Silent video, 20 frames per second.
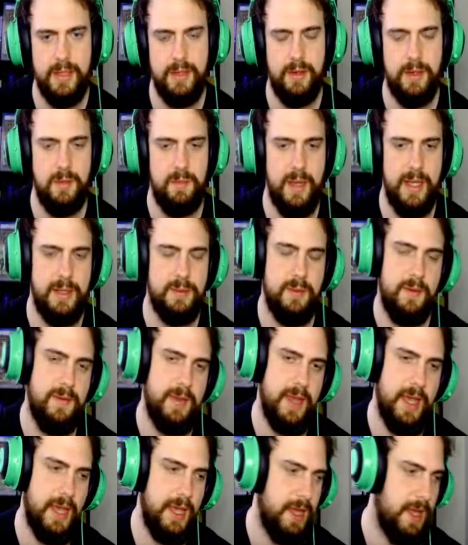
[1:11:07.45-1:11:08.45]
So it depends whether
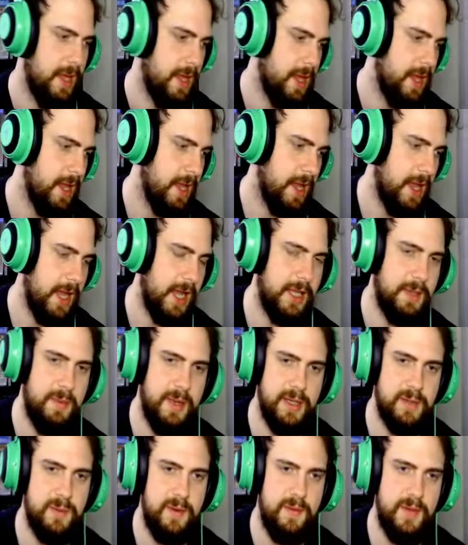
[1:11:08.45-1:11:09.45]
they
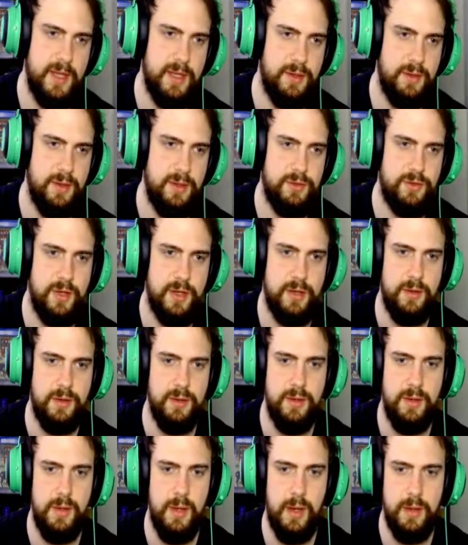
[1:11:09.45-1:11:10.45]
do the trick or
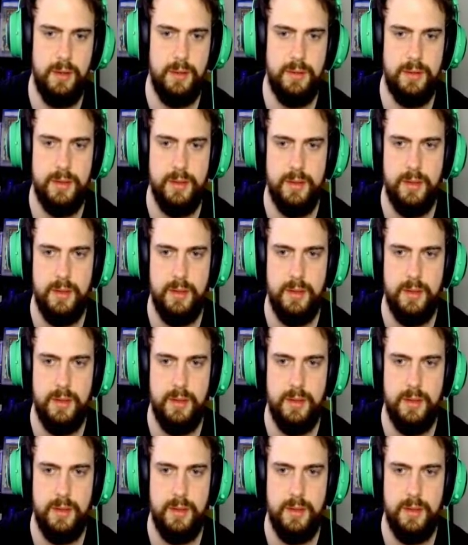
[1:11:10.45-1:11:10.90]
not.